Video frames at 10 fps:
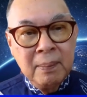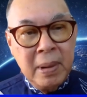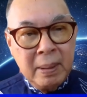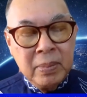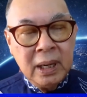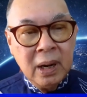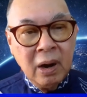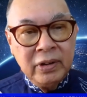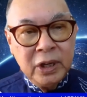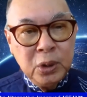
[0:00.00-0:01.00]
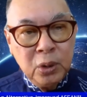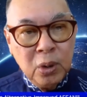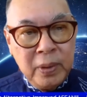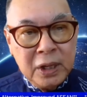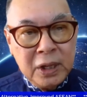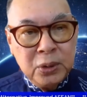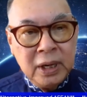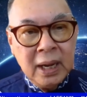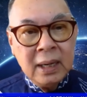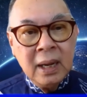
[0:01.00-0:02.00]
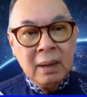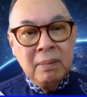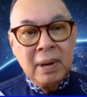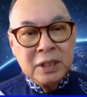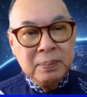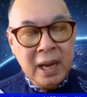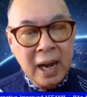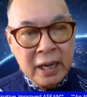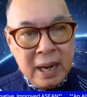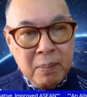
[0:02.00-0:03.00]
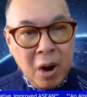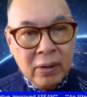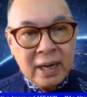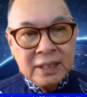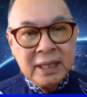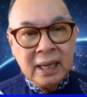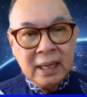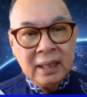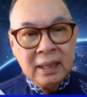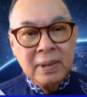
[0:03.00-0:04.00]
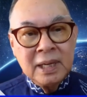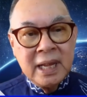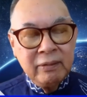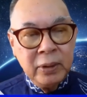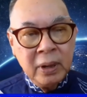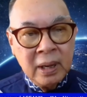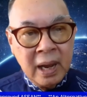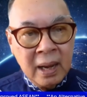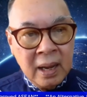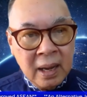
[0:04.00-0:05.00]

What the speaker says: A member of the European Union must be a democracy, must have,